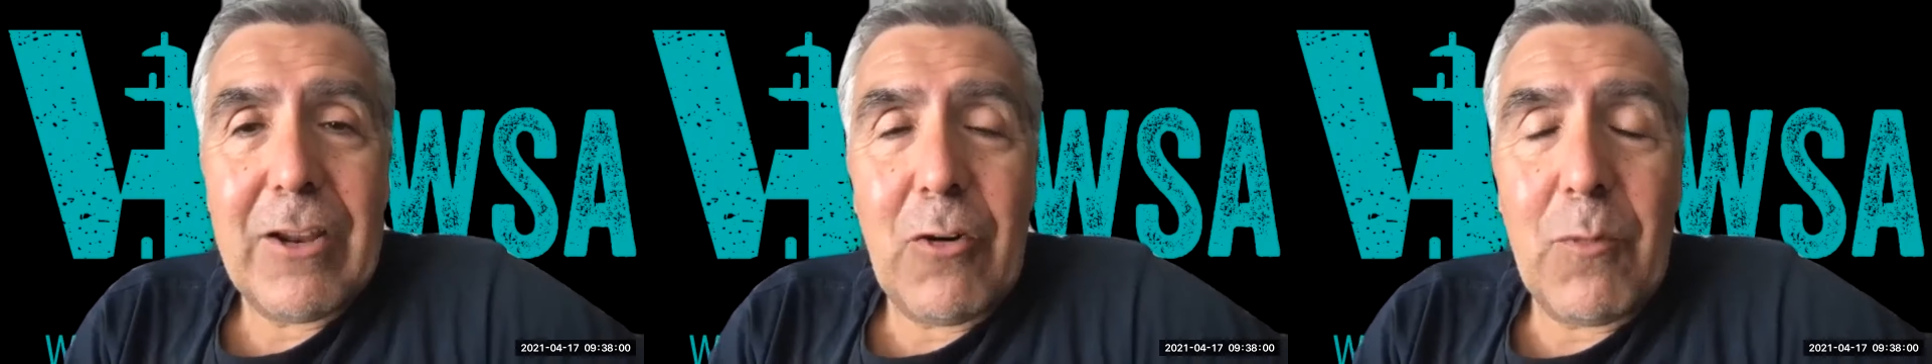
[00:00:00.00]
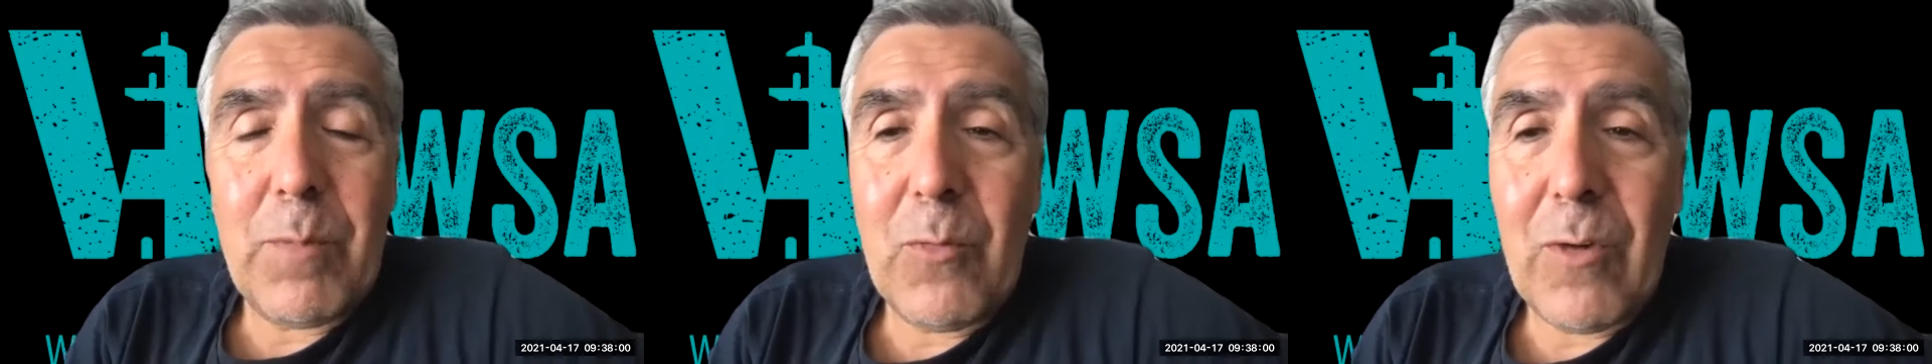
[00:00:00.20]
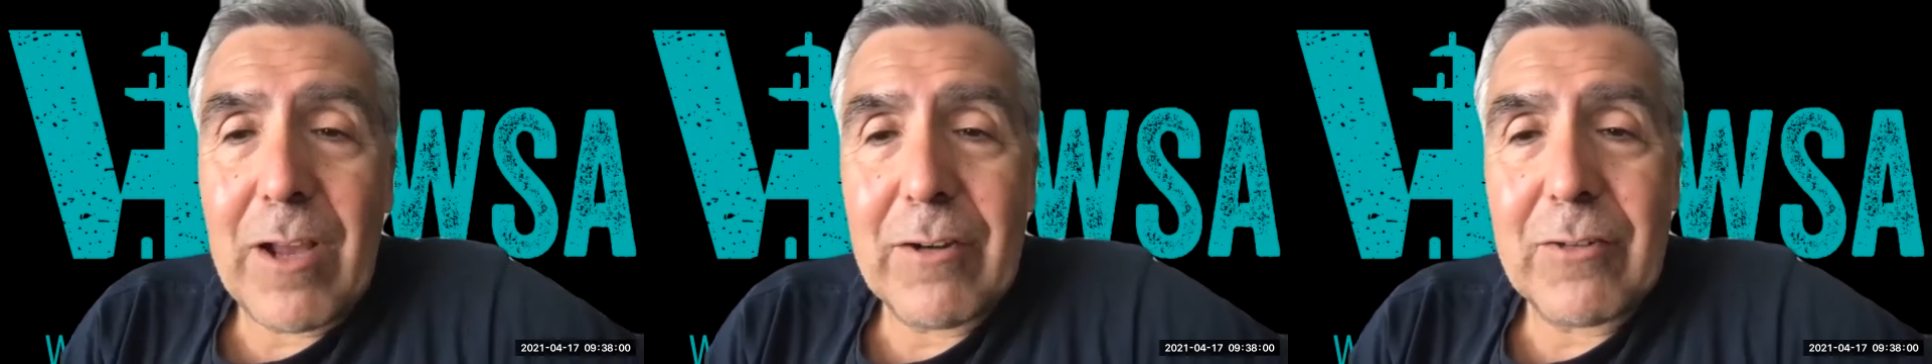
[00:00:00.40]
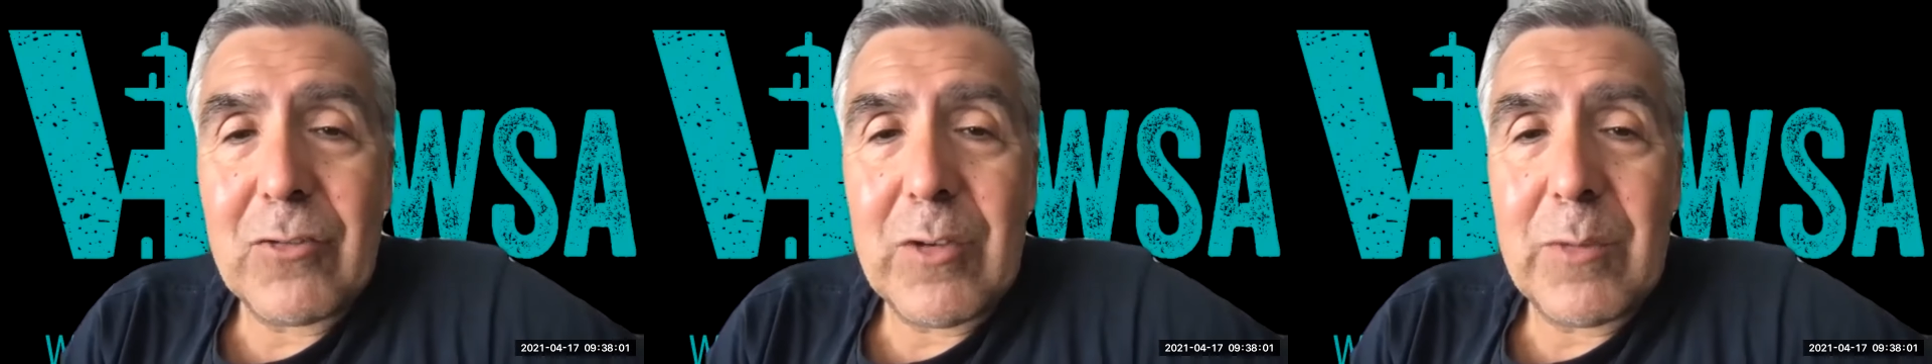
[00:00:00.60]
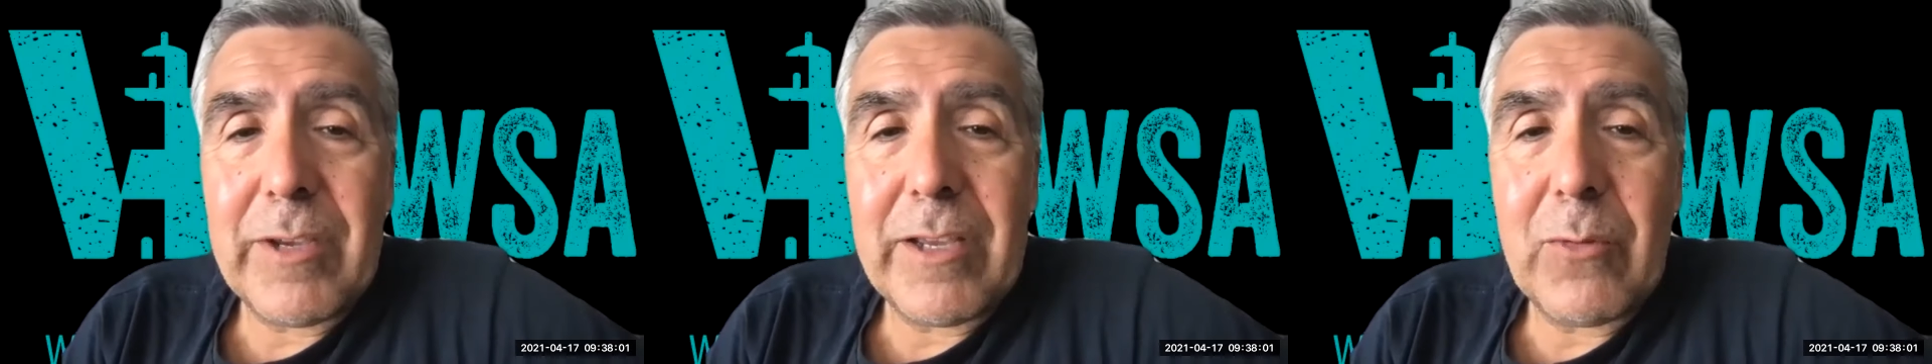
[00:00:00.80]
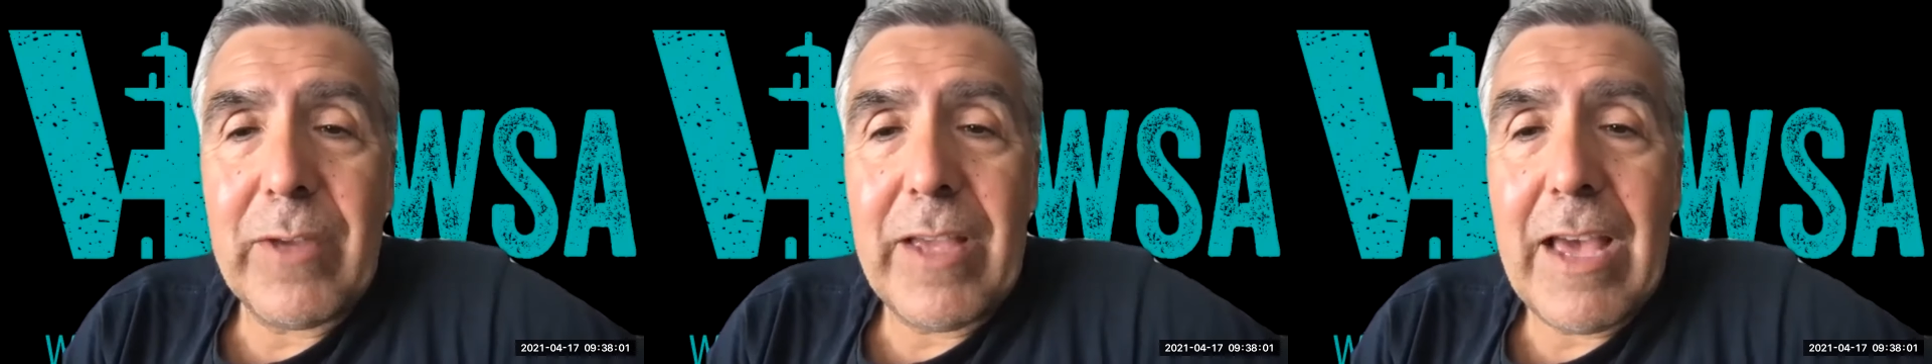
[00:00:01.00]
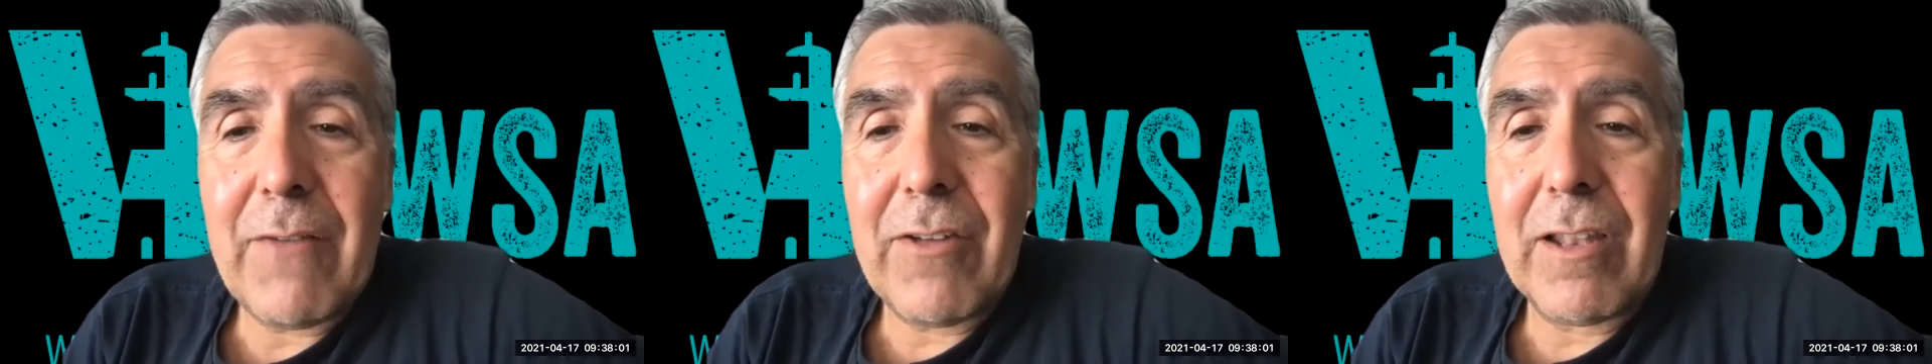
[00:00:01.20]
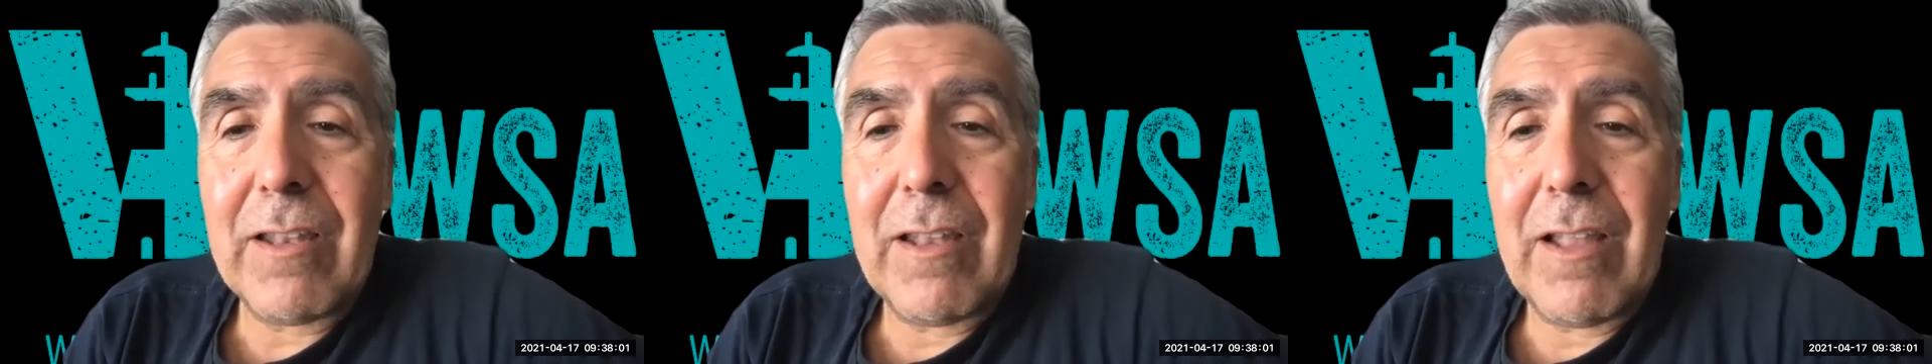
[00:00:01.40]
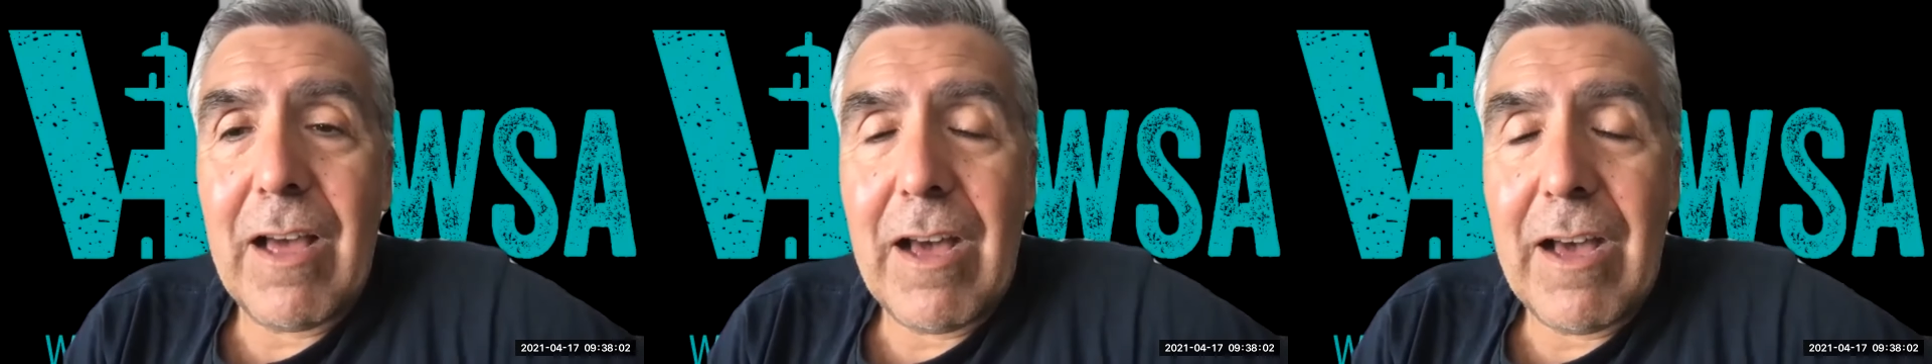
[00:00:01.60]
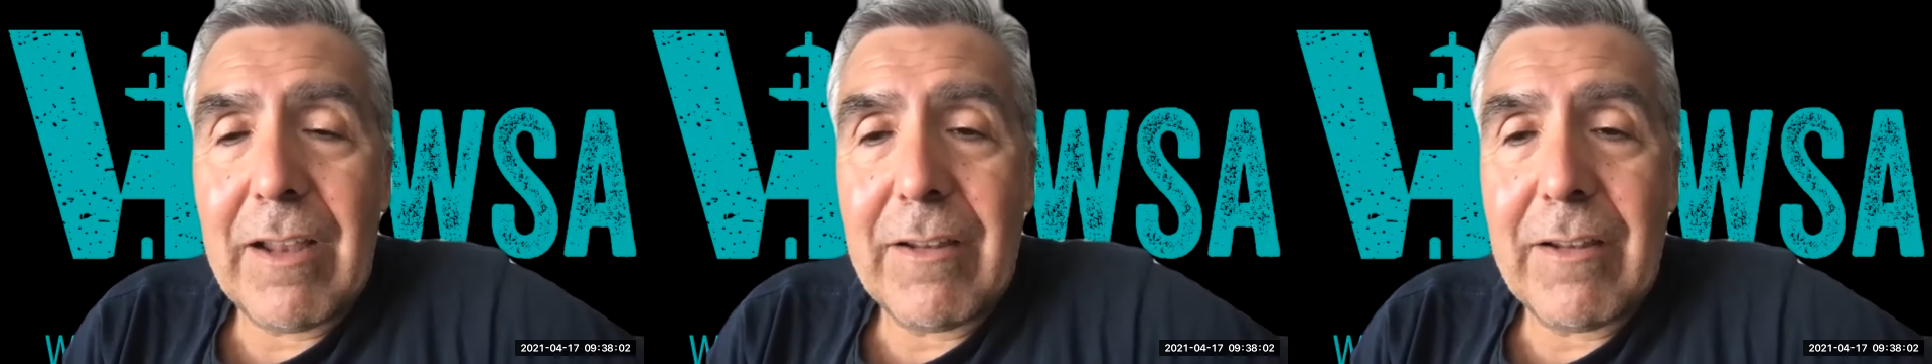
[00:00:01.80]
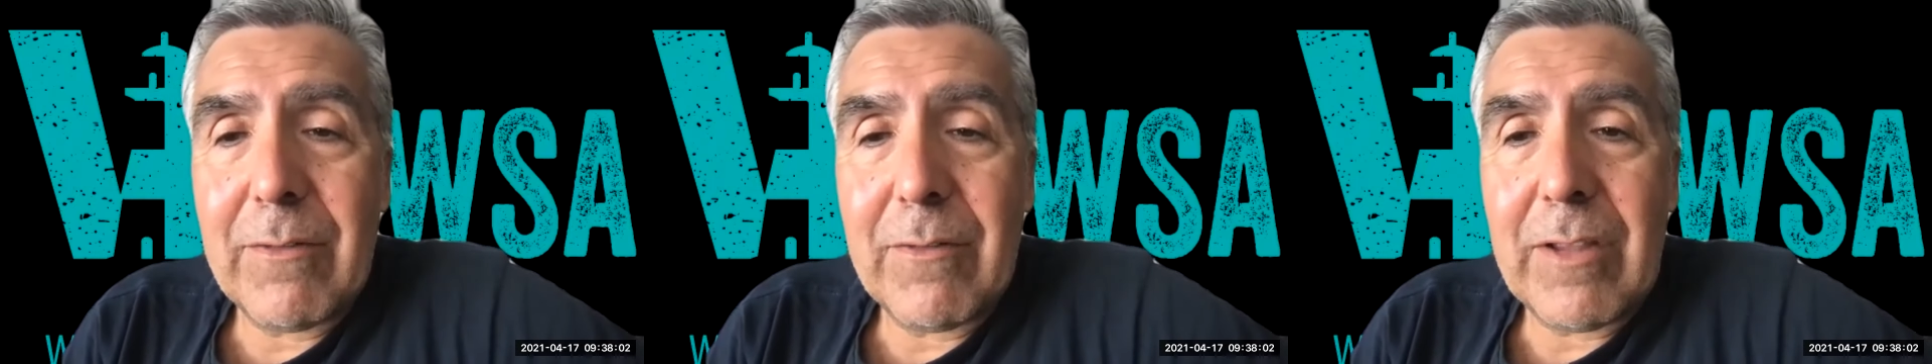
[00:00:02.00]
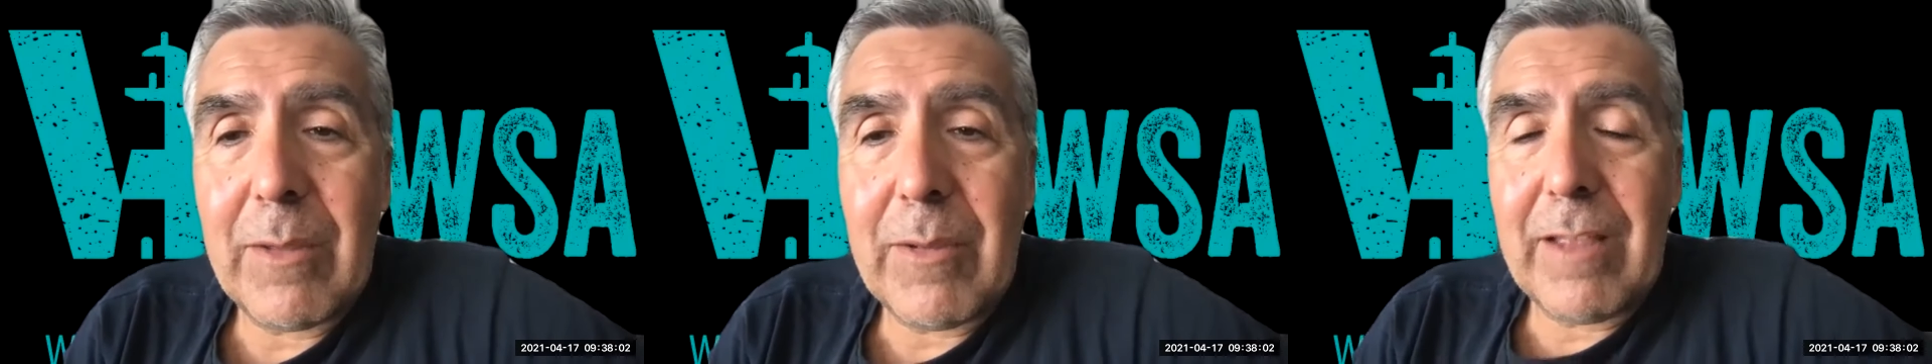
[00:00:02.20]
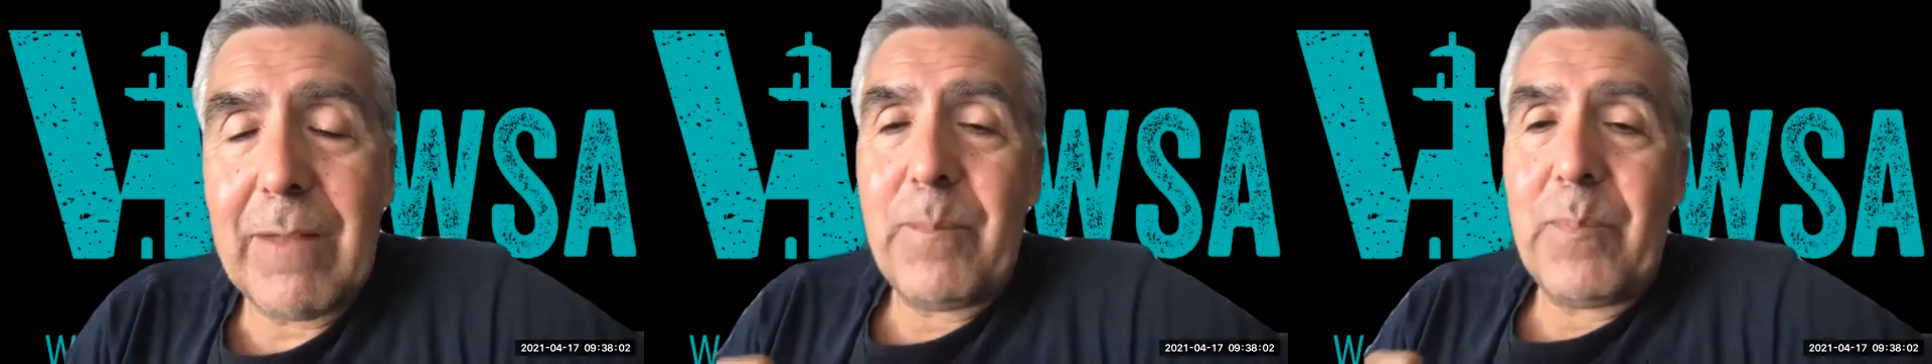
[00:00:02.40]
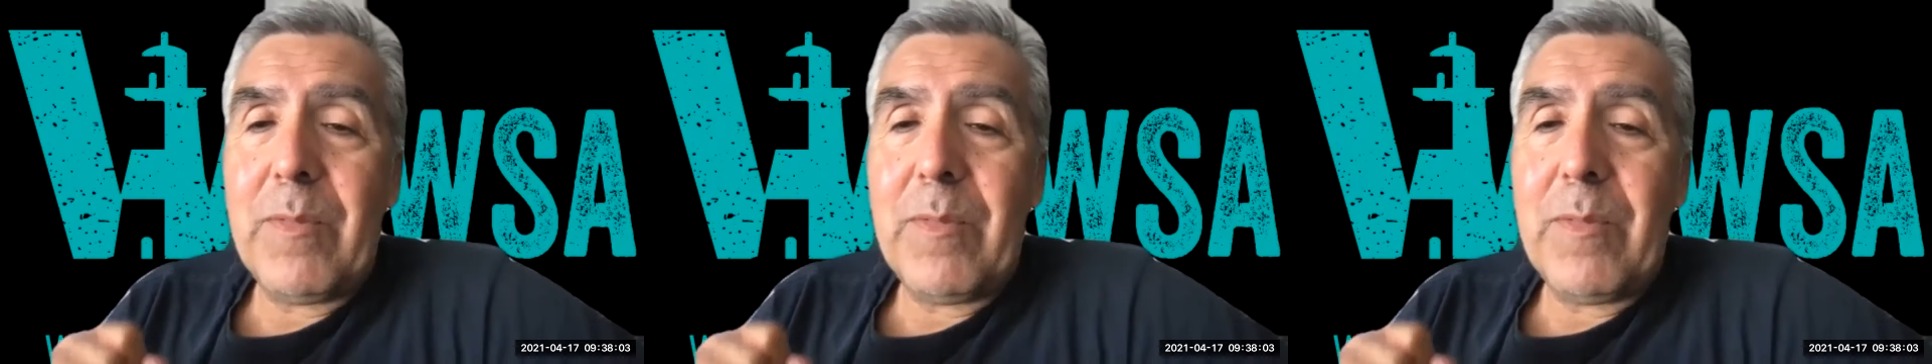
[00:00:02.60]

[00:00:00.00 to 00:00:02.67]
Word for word: open water swimming we have a lot of like